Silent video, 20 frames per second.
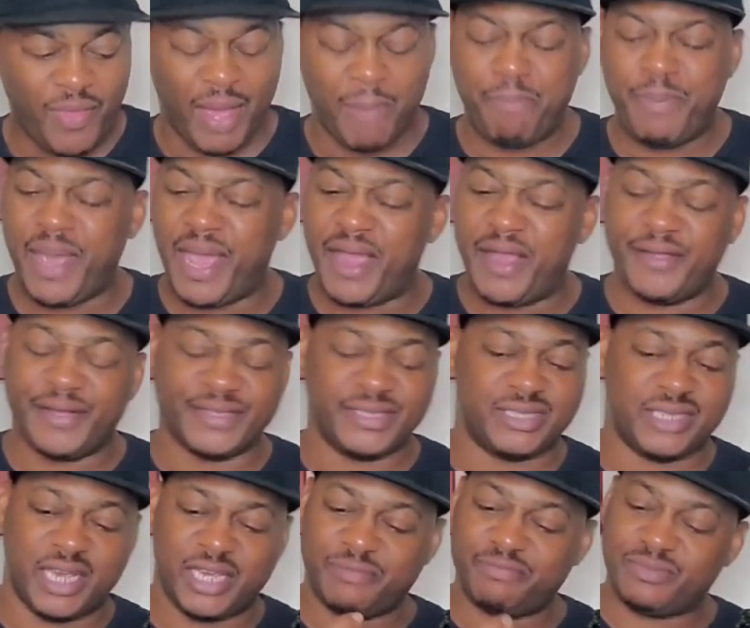That pear
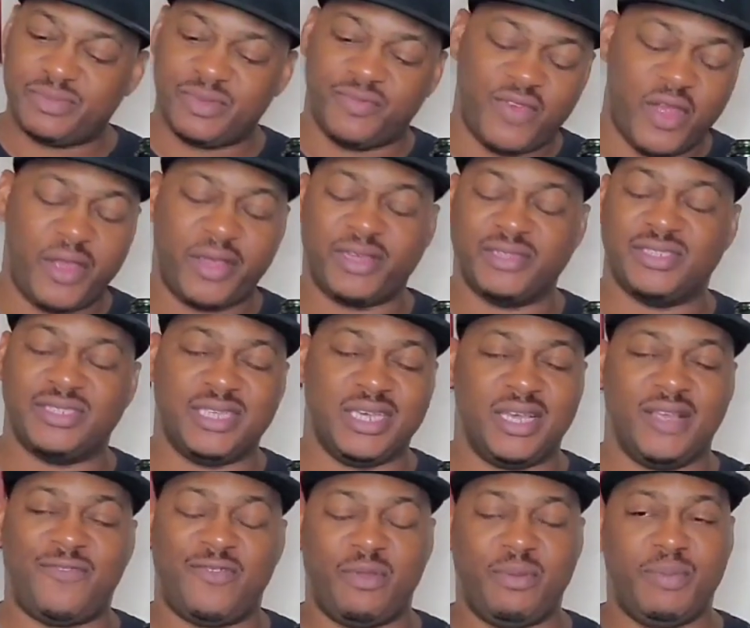is like very
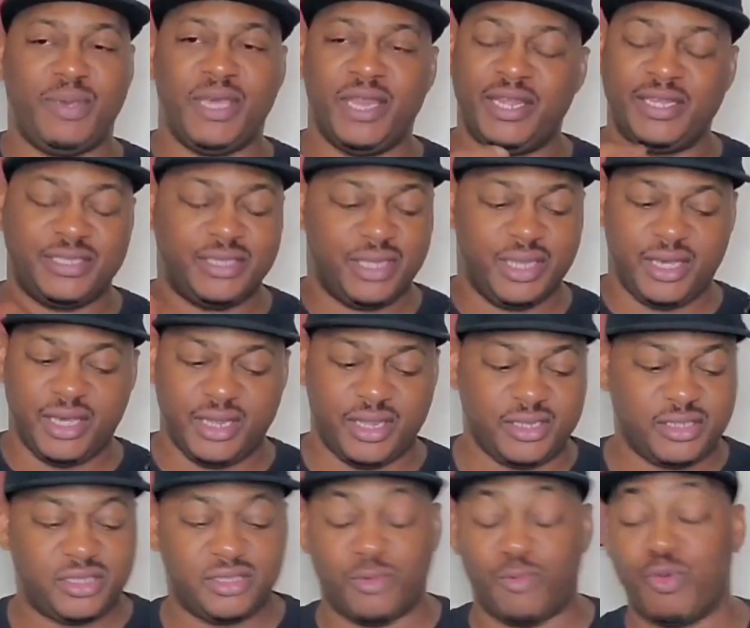consistent from the beginning to the
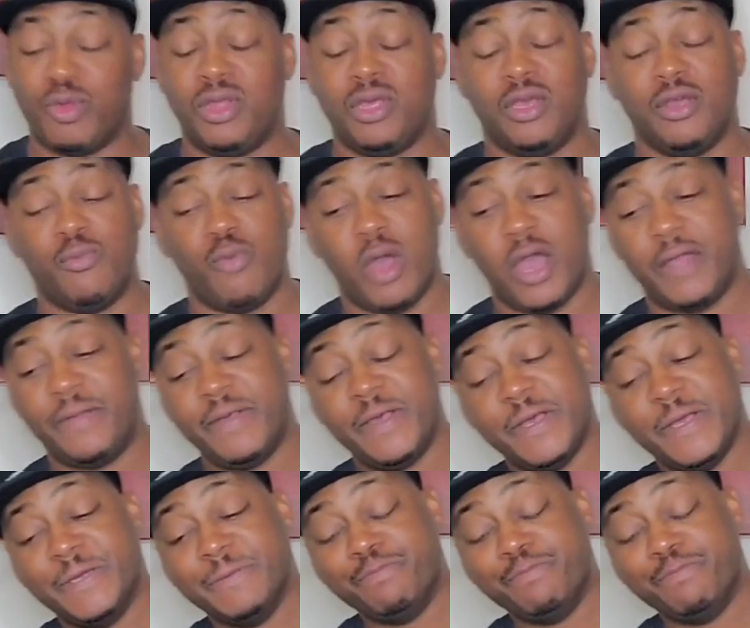end. This is a really good wine.